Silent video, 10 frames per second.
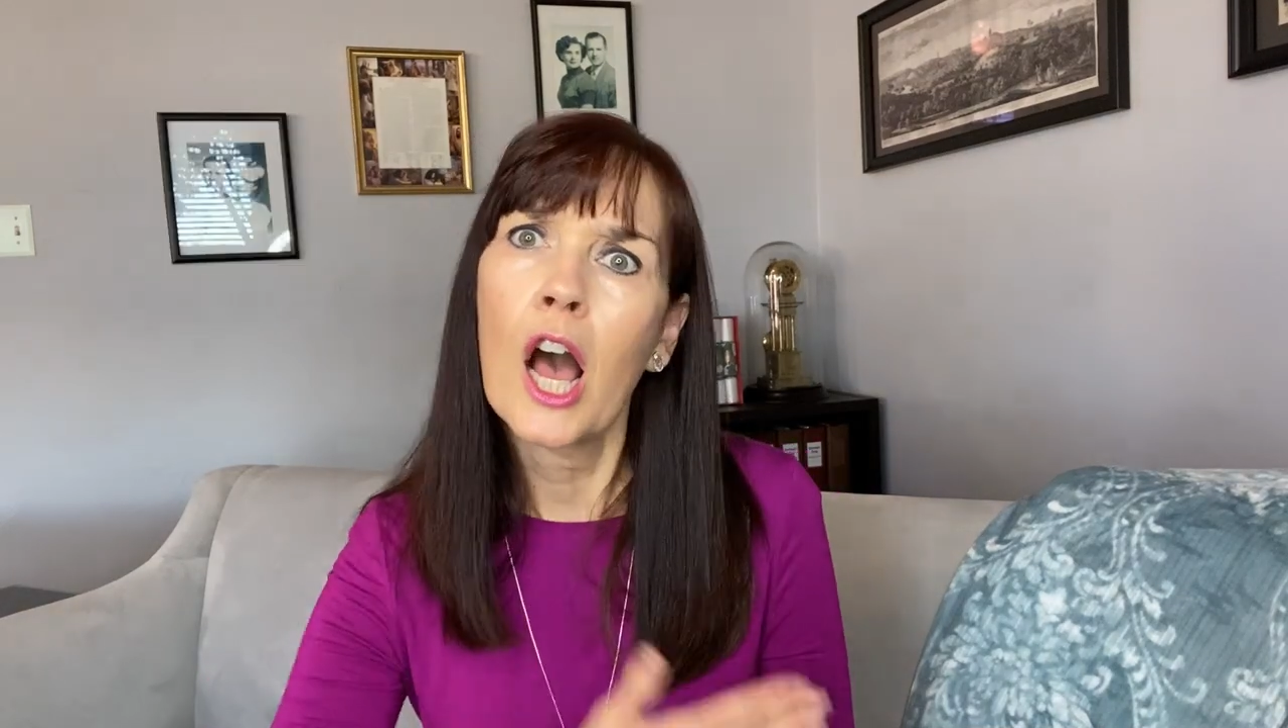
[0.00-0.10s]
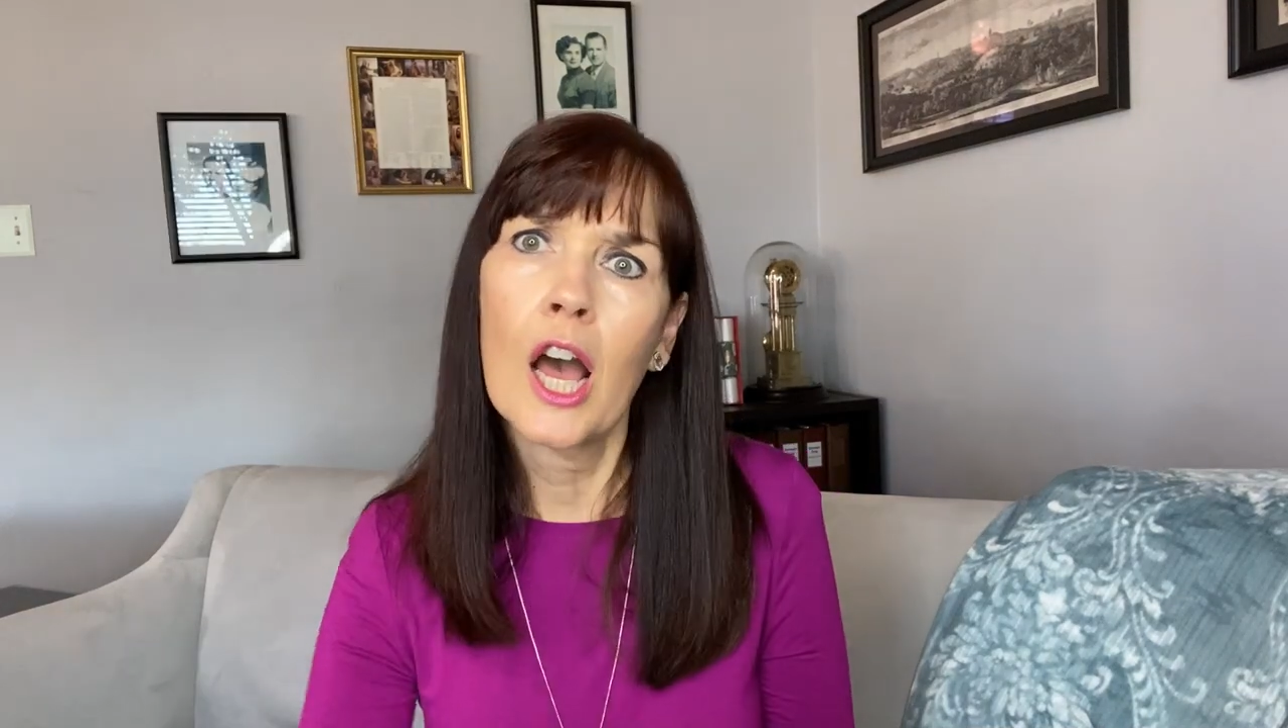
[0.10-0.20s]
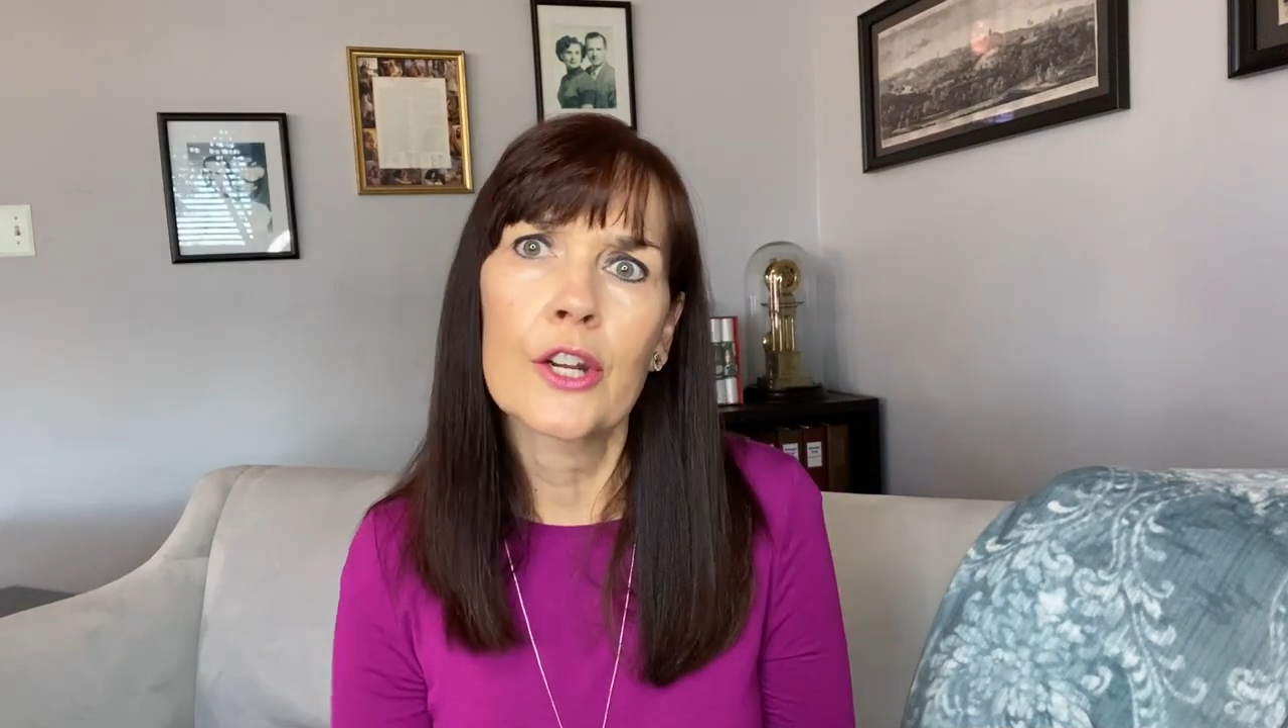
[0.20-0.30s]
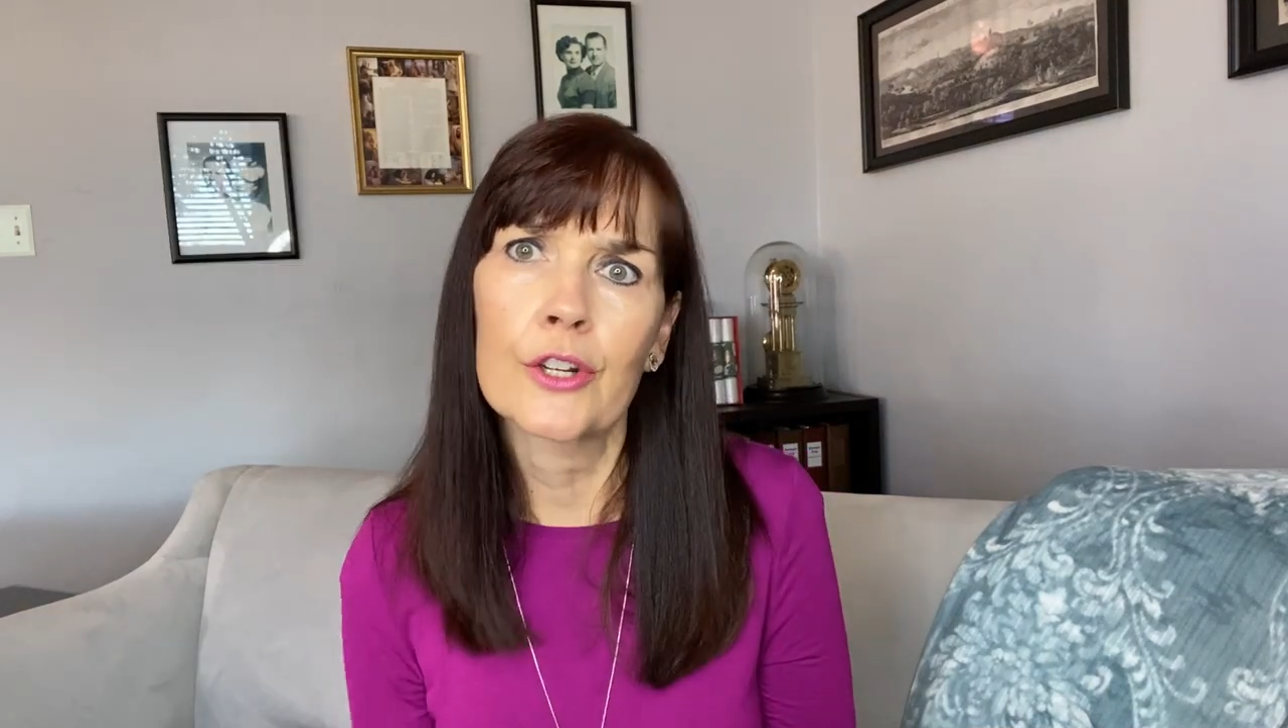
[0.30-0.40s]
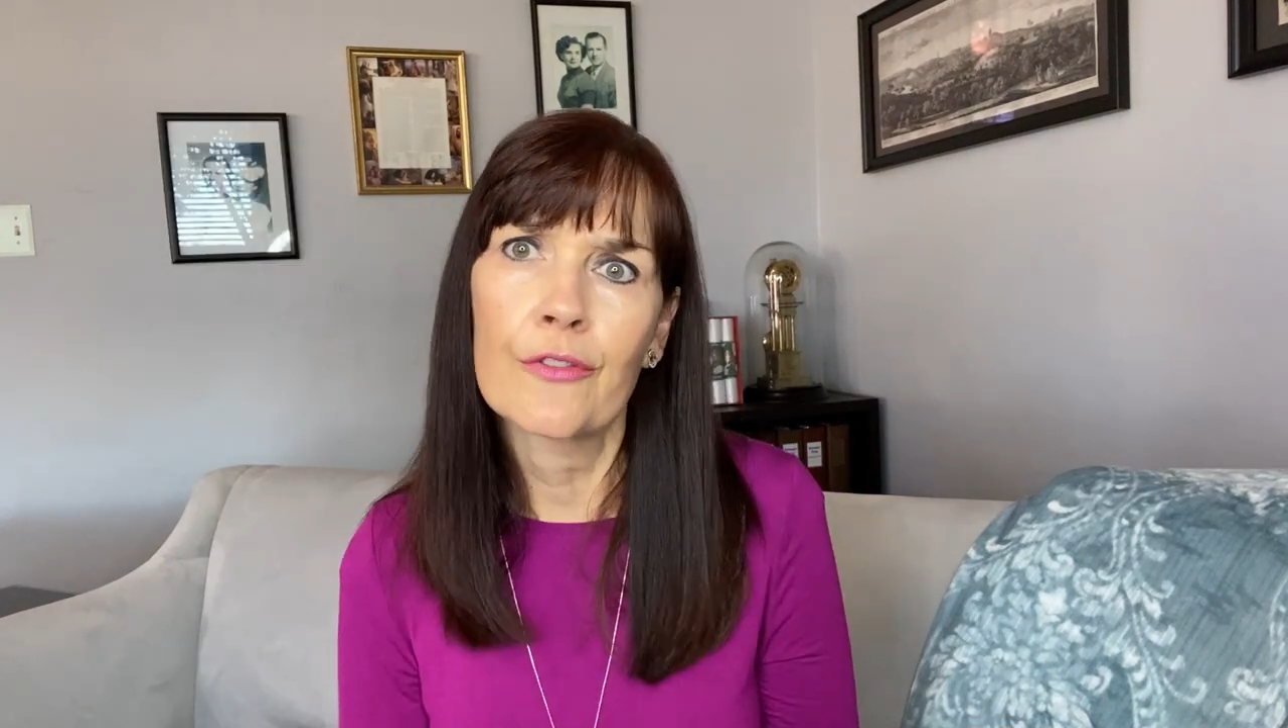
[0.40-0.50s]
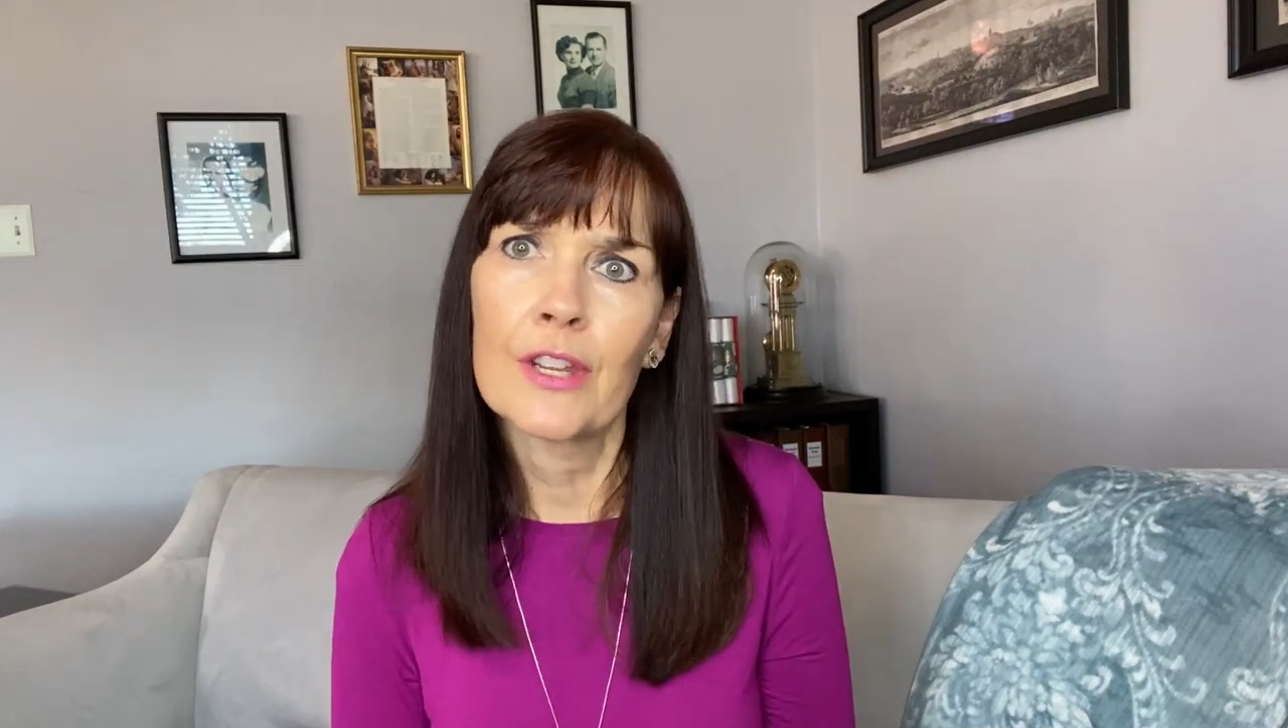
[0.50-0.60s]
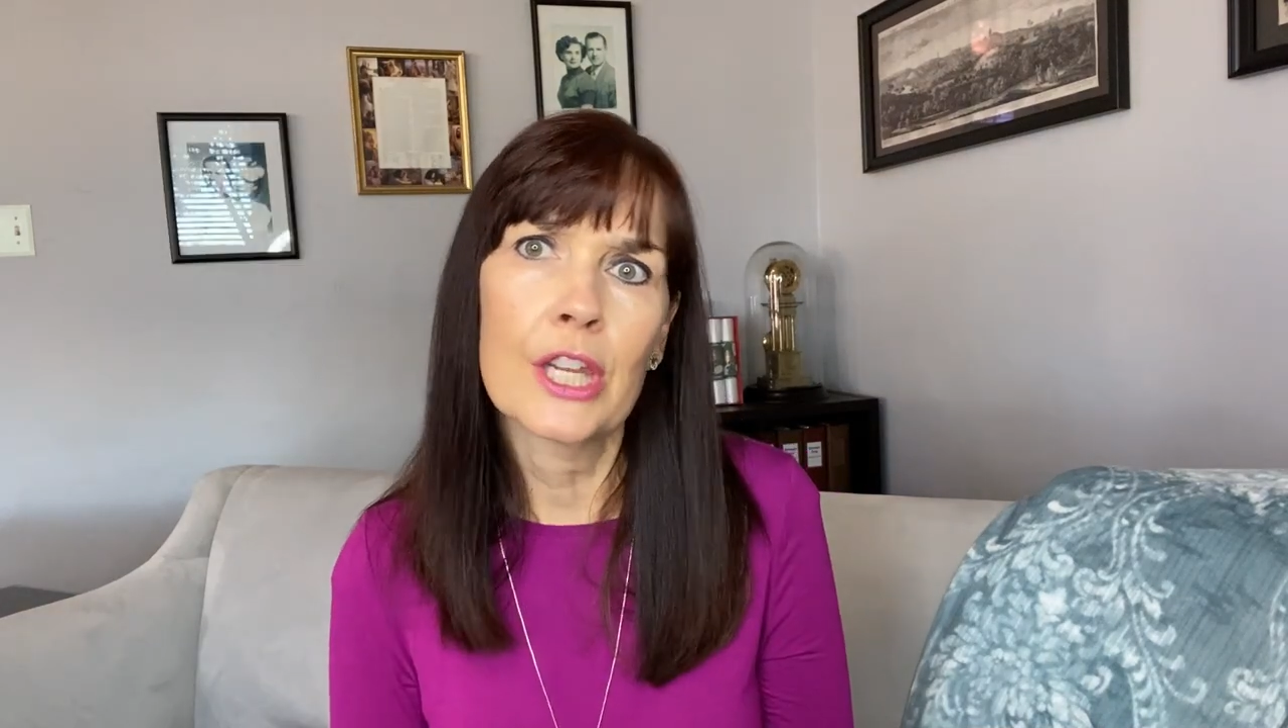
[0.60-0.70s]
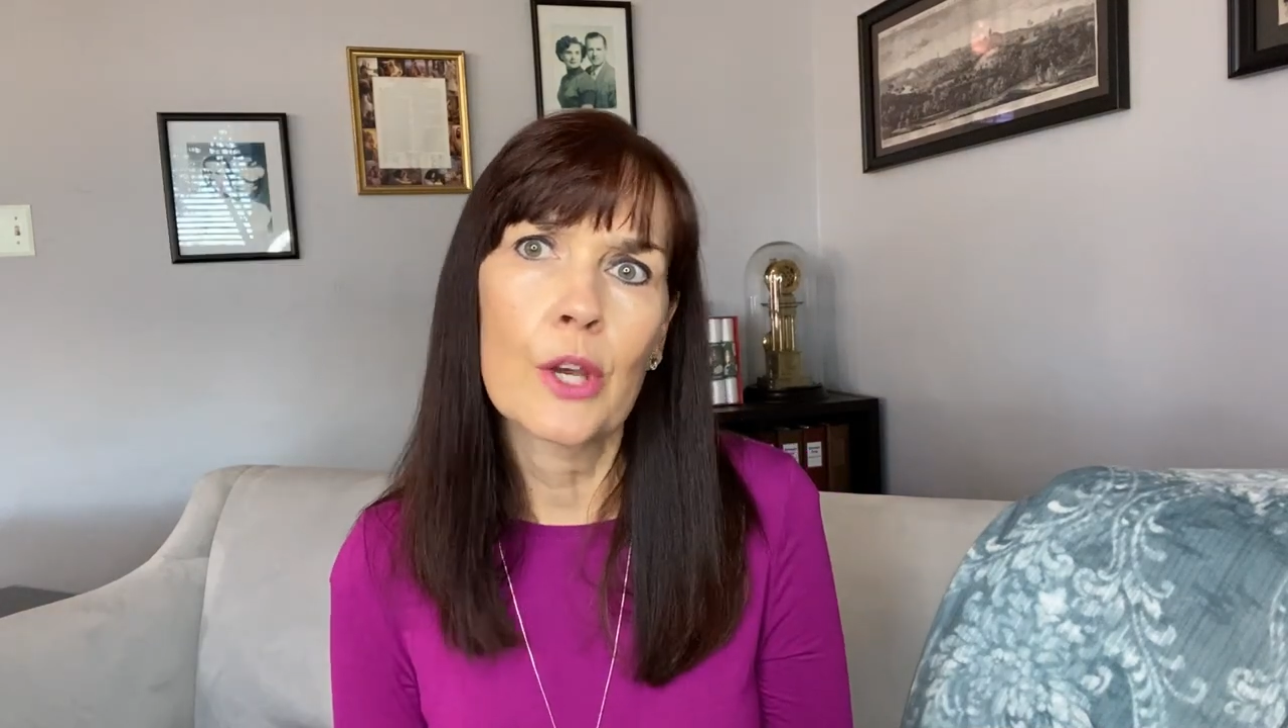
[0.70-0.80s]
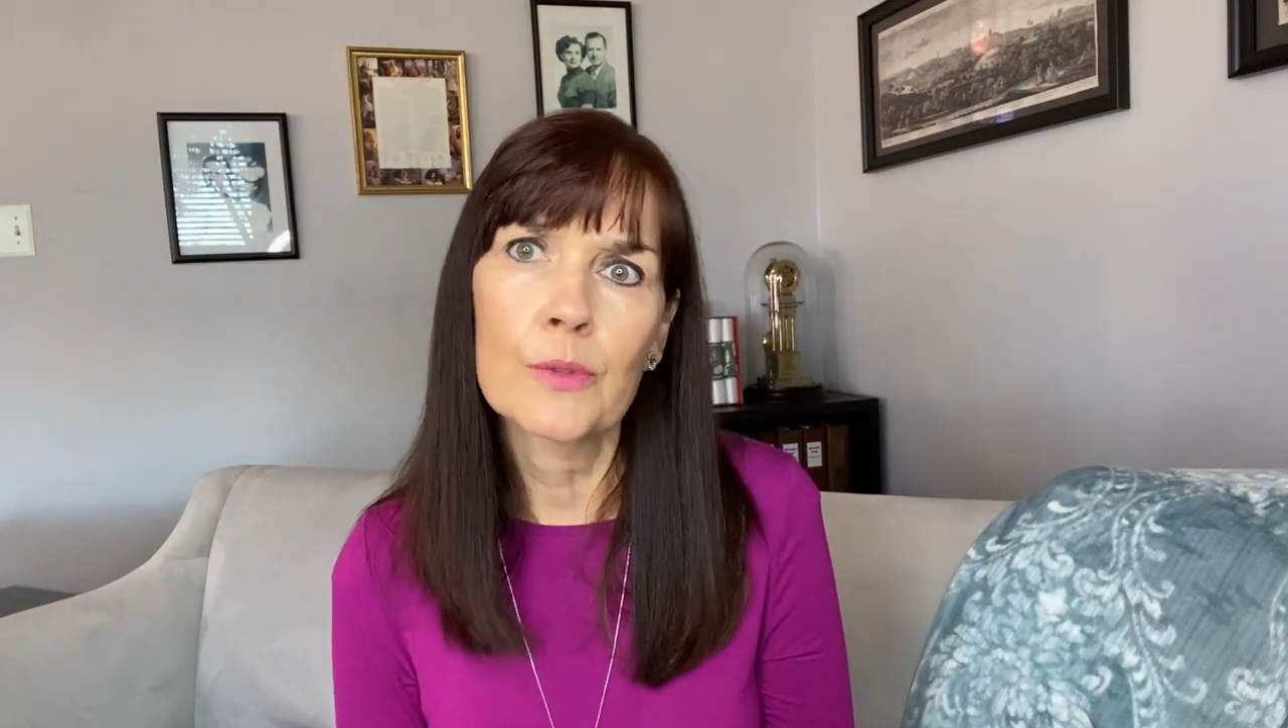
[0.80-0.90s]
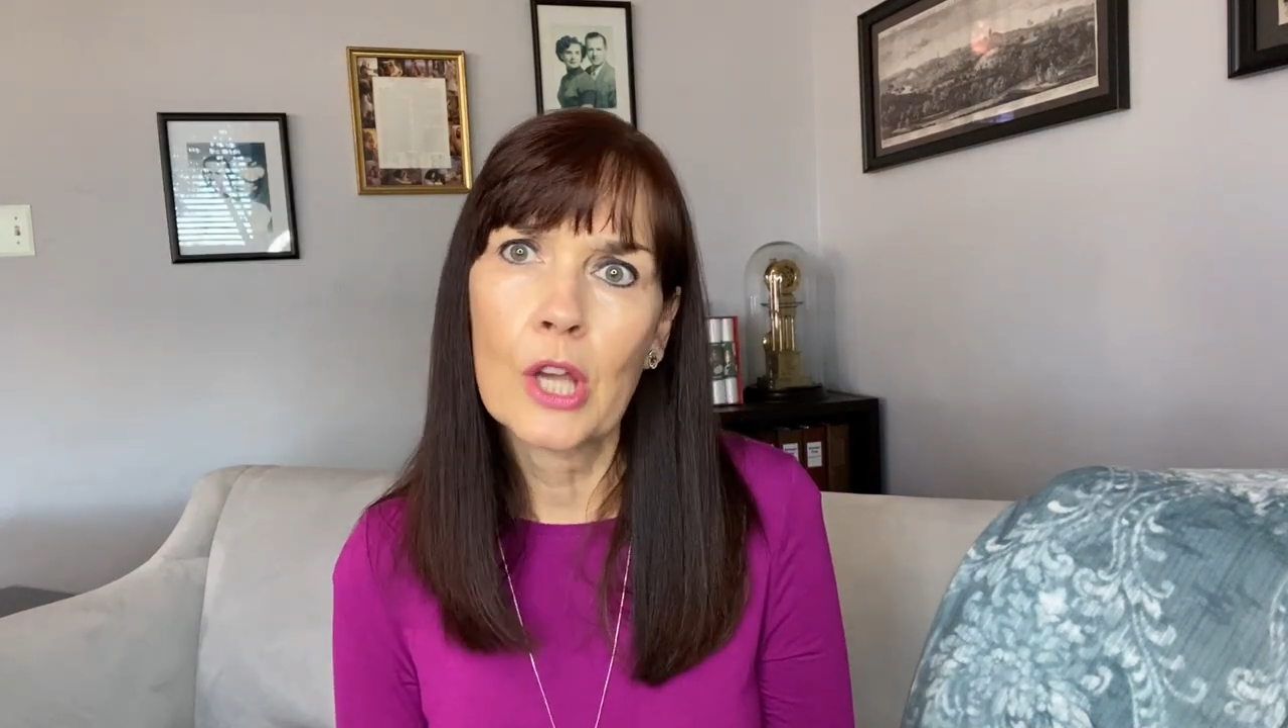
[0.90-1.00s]
otter
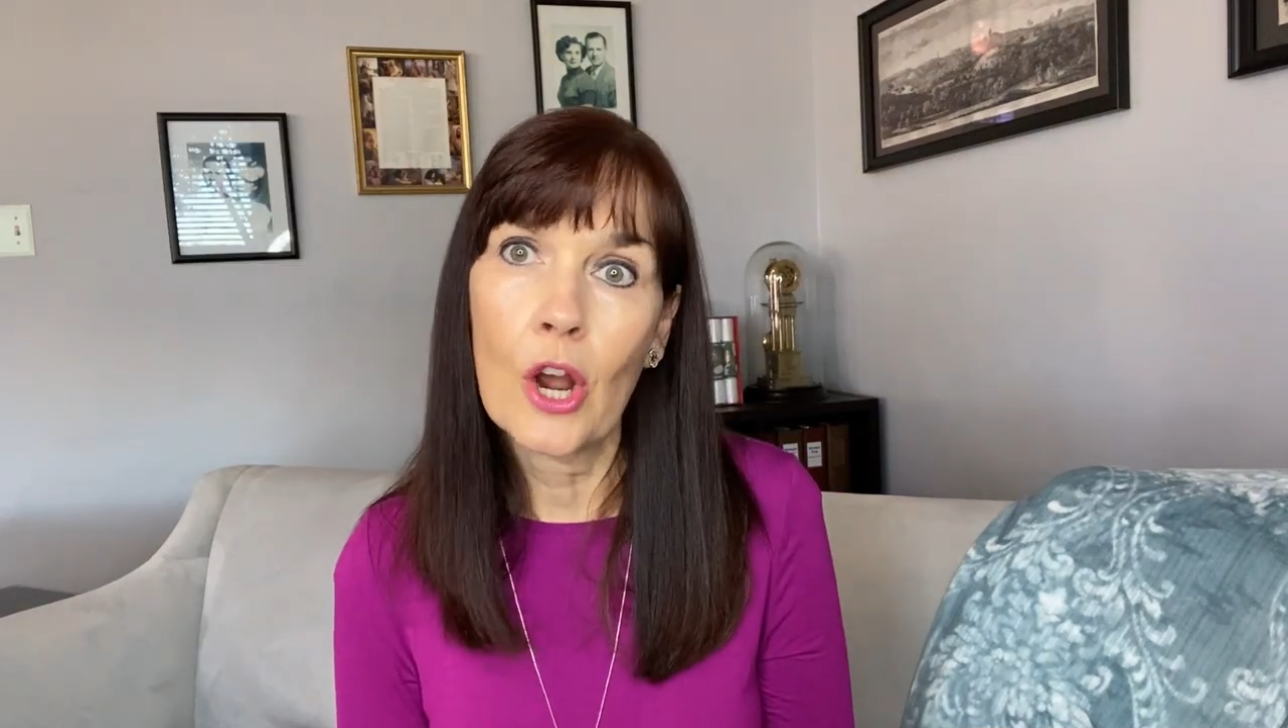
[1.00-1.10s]
videos